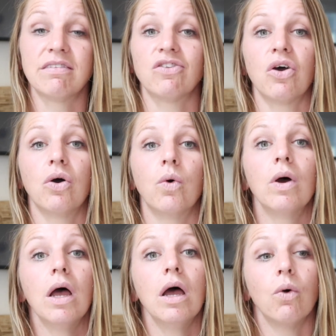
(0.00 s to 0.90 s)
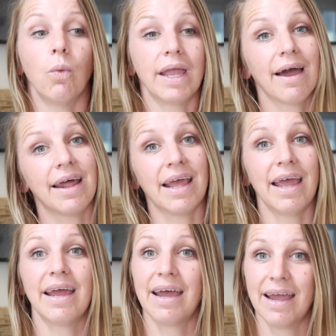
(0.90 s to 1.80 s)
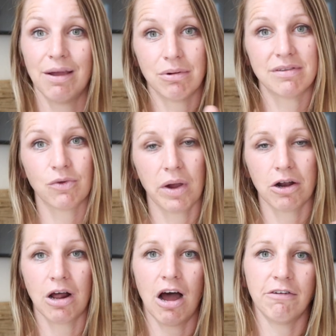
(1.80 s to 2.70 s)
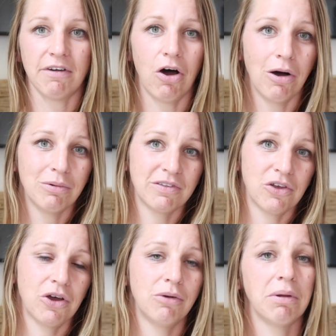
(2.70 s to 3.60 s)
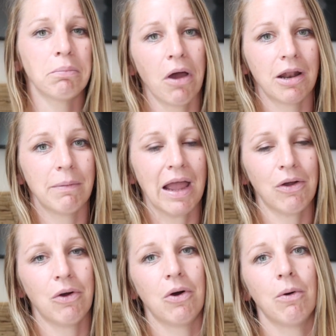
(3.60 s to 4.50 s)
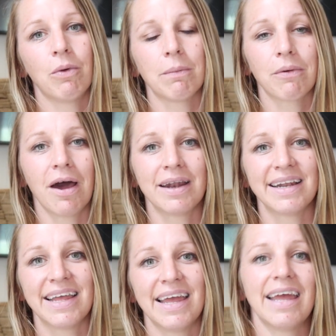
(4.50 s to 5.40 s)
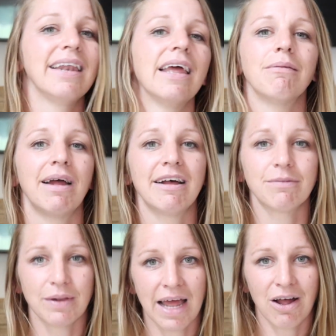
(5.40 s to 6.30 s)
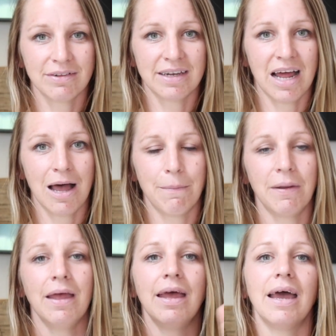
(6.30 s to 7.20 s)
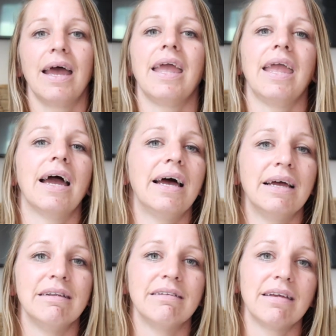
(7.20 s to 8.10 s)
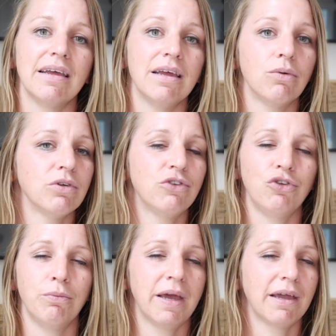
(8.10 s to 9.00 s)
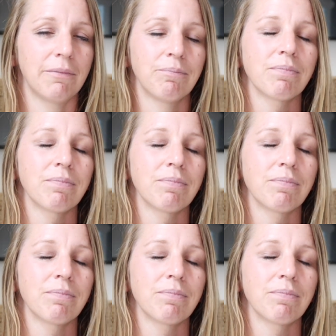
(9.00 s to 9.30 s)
So we cut it, it was squared off, all was good. We brought it back home, we brought it in, and my husband held it up, and it was too big.